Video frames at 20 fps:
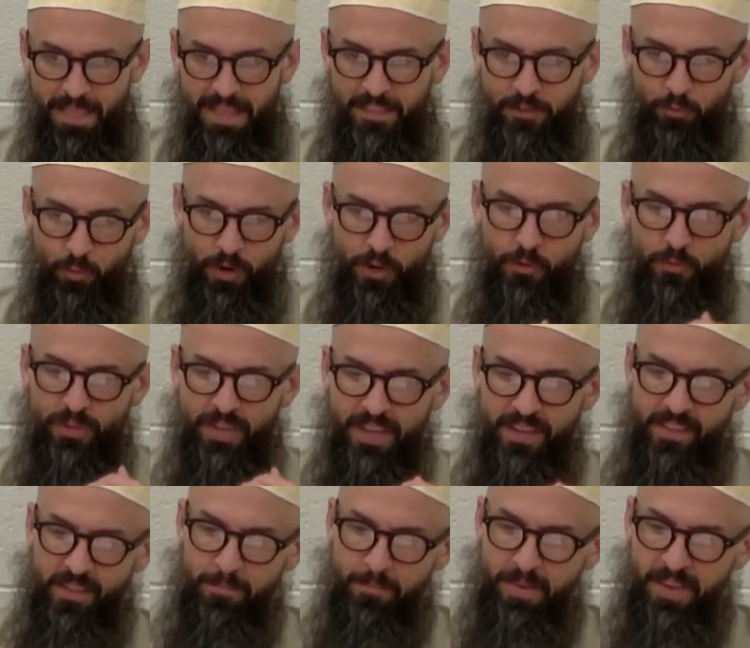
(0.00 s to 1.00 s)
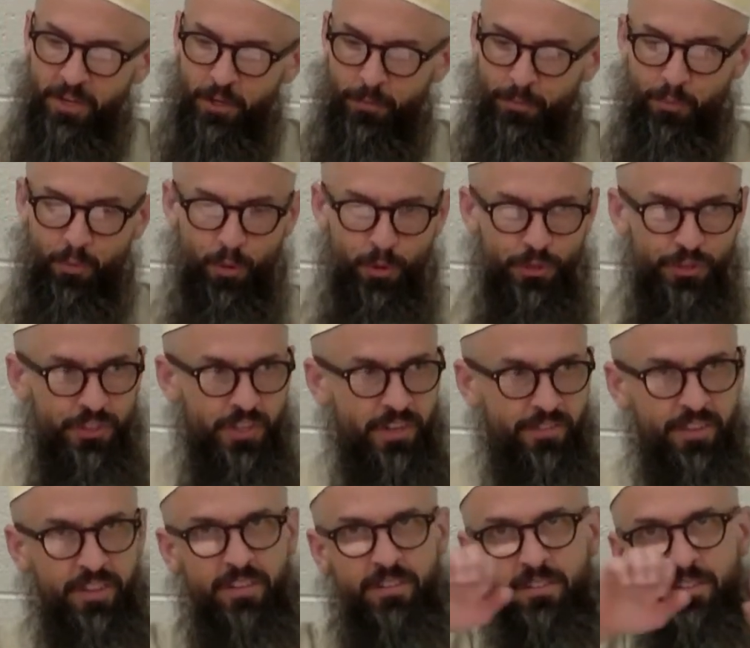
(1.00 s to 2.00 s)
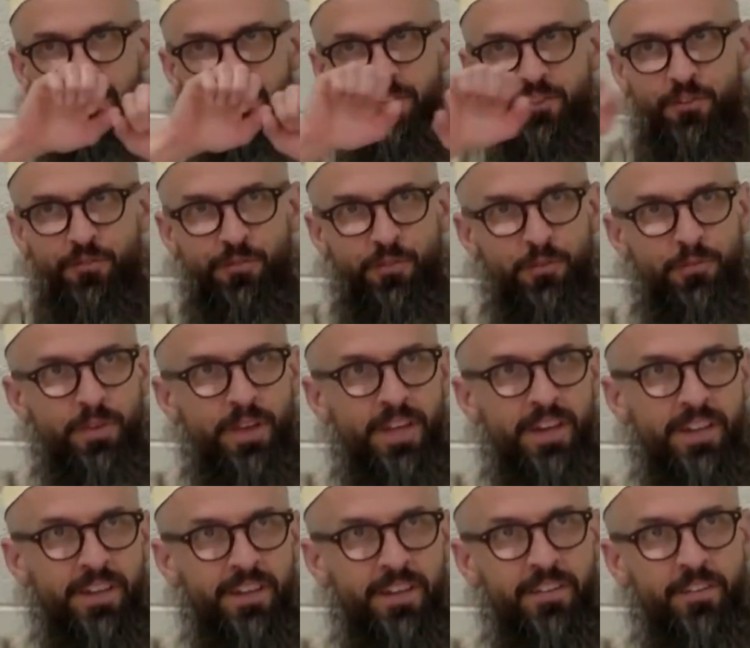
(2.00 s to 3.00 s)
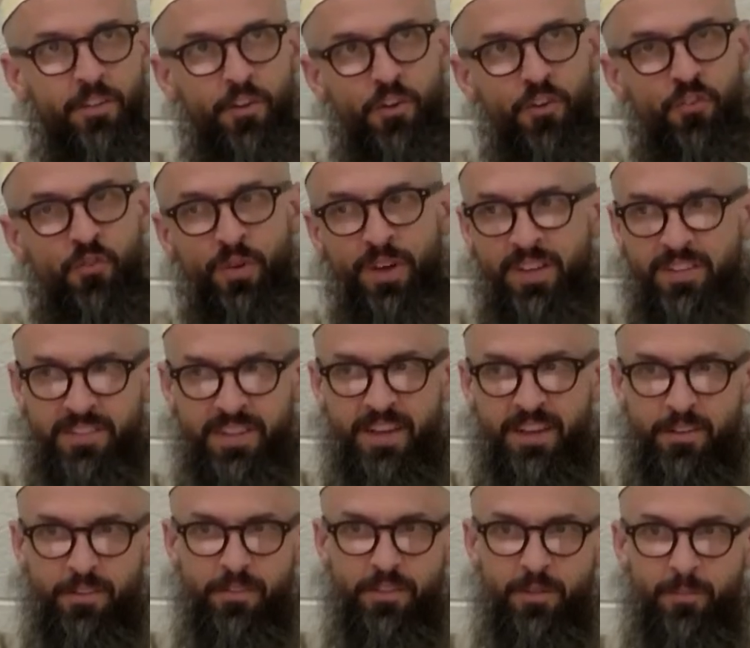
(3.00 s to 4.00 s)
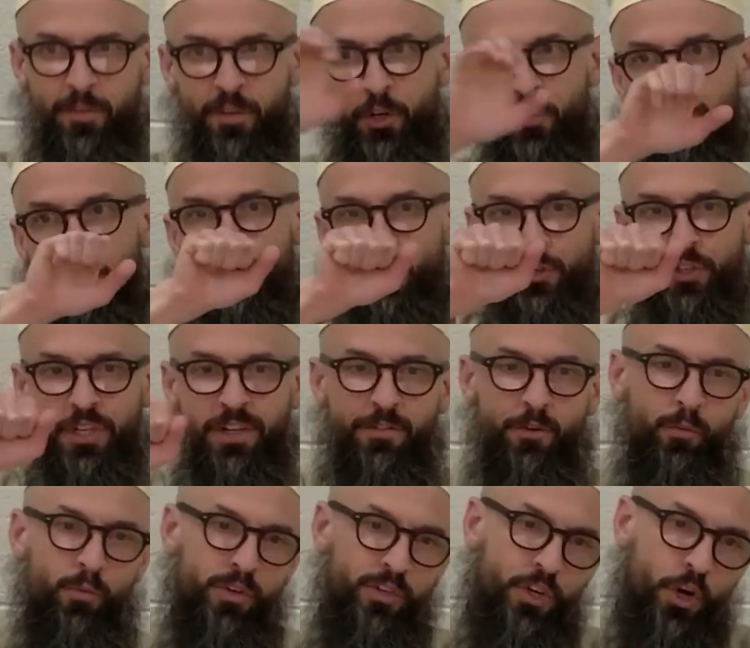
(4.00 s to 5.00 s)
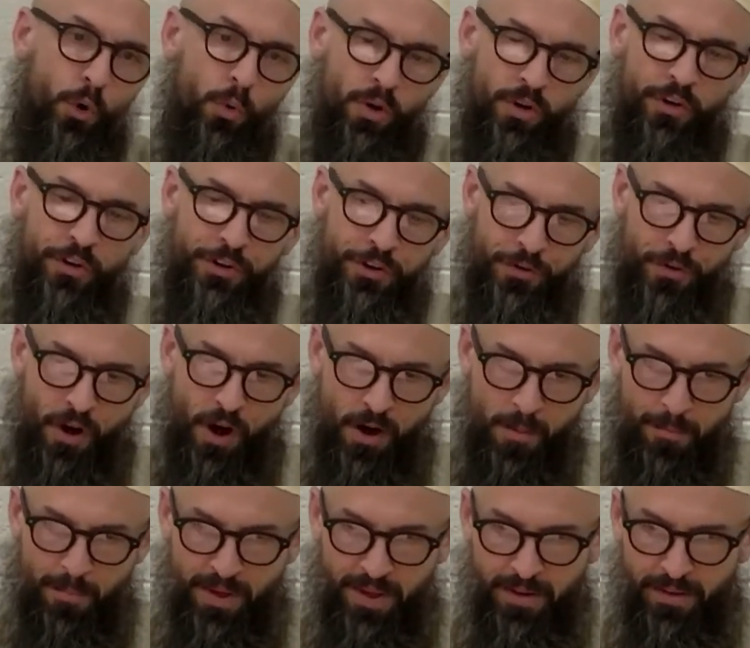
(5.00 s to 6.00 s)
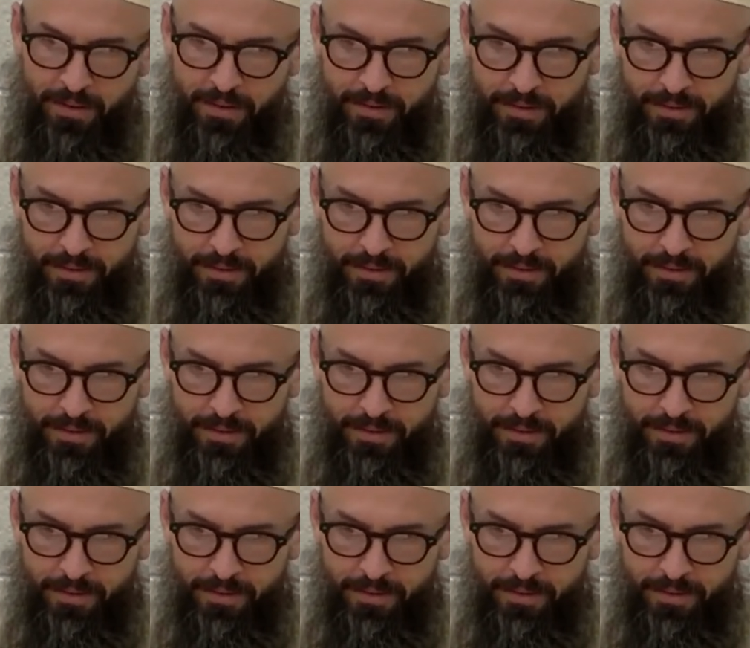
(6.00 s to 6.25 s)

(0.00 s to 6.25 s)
It's where you take the middle portion of it. So if you had it long ways out, the middle portion of it would go under your armpit.